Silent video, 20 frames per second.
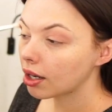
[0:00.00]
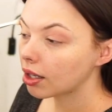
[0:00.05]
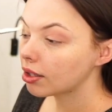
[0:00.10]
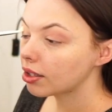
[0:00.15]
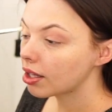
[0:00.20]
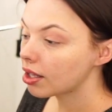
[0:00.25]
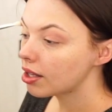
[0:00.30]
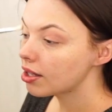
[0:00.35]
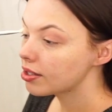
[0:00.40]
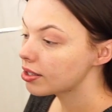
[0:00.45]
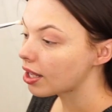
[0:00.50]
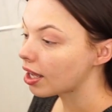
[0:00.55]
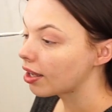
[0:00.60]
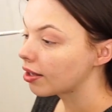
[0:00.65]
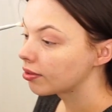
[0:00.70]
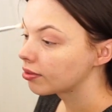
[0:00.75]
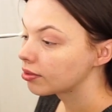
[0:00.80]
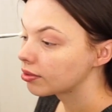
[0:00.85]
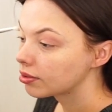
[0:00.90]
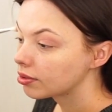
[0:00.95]
the other side.
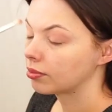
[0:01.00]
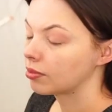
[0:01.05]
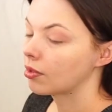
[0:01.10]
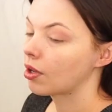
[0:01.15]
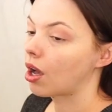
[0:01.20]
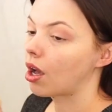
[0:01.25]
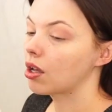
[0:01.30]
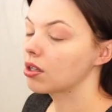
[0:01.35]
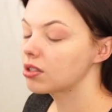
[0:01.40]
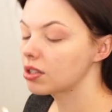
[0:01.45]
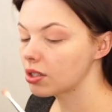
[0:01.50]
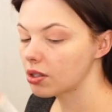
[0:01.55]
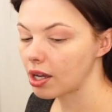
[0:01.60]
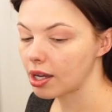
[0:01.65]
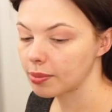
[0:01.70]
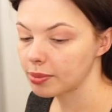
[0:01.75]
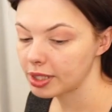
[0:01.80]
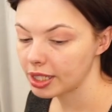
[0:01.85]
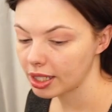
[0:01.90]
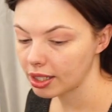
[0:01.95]
Also,
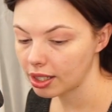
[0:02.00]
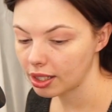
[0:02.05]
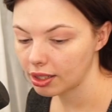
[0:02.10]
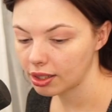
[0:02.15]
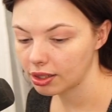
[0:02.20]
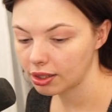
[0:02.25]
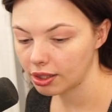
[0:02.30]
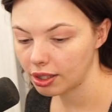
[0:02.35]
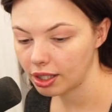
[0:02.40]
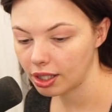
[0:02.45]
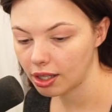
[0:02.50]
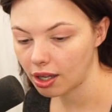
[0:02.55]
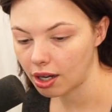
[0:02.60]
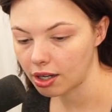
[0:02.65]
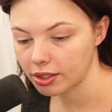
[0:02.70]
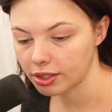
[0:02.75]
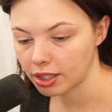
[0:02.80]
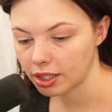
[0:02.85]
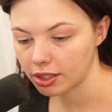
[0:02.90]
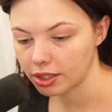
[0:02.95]
I'm taking the
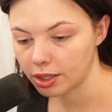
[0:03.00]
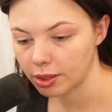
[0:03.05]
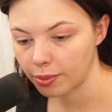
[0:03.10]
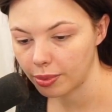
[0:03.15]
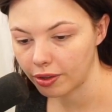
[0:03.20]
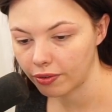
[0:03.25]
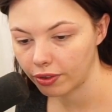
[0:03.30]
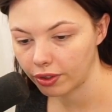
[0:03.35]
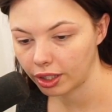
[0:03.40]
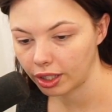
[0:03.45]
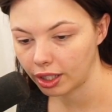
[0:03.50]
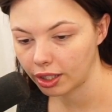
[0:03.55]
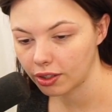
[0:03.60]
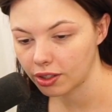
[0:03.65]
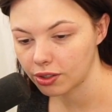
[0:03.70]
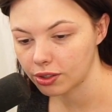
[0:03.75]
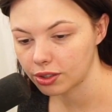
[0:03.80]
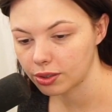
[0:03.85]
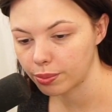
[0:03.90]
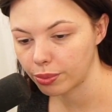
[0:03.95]
Anastasia Beverly
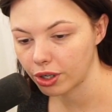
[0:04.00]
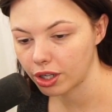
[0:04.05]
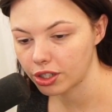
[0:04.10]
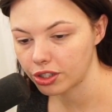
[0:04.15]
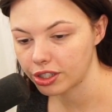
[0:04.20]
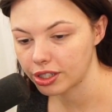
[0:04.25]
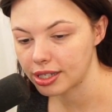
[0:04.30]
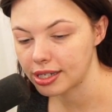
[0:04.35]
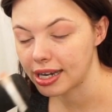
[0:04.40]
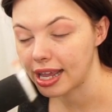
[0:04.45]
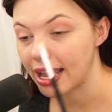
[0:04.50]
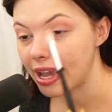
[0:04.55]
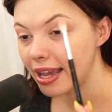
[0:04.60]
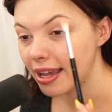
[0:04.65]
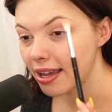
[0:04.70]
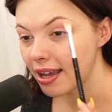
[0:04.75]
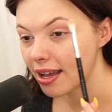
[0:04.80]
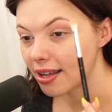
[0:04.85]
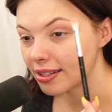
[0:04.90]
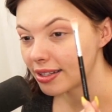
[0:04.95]
Hills brush in
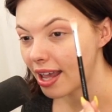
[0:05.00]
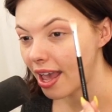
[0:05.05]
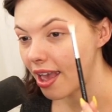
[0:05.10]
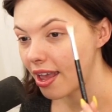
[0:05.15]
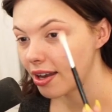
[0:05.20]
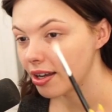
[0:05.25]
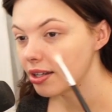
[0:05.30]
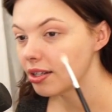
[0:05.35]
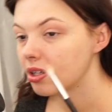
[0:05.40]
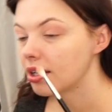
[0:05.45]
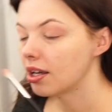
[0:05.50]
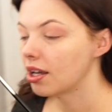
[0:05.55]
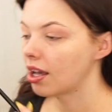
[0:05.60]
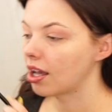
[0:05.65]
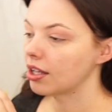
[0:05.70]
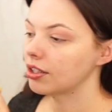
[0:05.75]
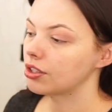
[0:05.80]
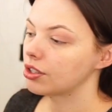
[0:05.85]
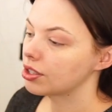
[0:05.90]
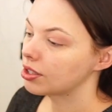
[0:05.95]
A10.
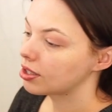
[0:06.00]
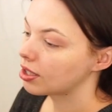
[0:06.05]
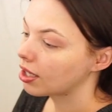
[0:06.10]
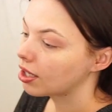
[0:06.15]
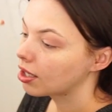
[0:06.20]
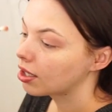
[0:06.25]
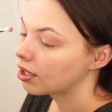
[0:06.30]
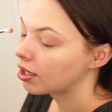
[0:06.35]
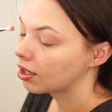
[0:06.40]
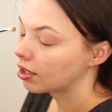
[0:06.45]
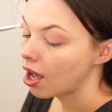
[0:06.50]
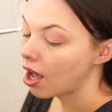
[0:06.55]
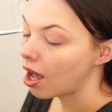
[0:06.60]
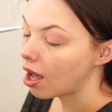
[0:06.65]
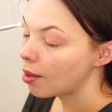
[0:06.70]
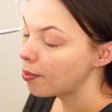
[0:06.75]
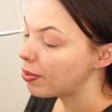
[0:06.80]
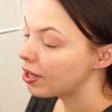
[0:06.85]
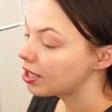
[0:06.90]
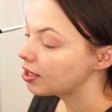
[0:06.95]
It's just like a
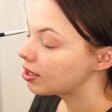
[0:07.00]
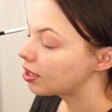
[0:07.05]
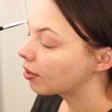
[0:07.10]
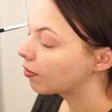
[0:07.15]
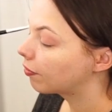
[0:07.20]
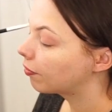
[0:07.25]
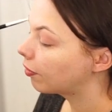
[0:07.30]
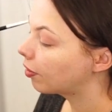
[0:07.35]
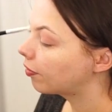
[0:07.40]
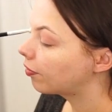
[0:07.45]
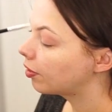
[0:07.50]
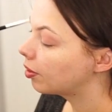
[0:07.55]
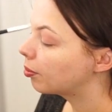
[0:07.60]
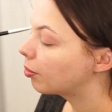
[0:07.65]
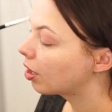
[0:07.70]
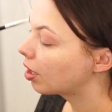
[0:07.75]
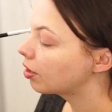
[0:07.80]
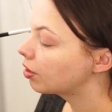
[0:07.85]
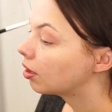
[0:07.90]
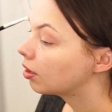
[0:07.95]
basic fluffy
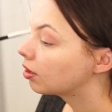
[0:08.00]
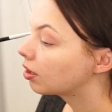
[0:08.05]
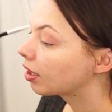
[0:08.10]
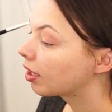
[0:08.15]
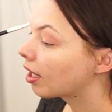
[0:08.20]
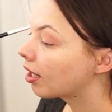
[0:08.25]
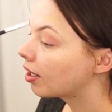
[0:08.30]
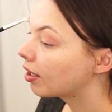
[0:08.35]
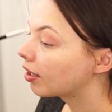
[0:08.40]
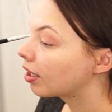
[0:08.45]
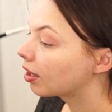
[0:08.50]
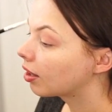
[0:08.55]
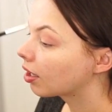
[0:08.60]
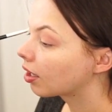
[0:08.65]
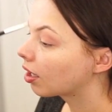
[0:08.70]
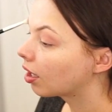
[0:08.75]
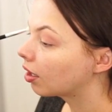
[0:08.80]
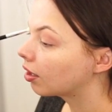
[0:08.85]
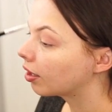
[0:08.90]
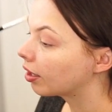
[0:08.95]
brush to kind of get the
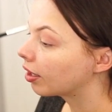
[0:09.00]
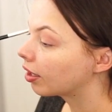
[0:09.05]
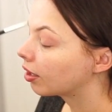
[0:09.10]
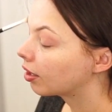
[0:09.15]
color.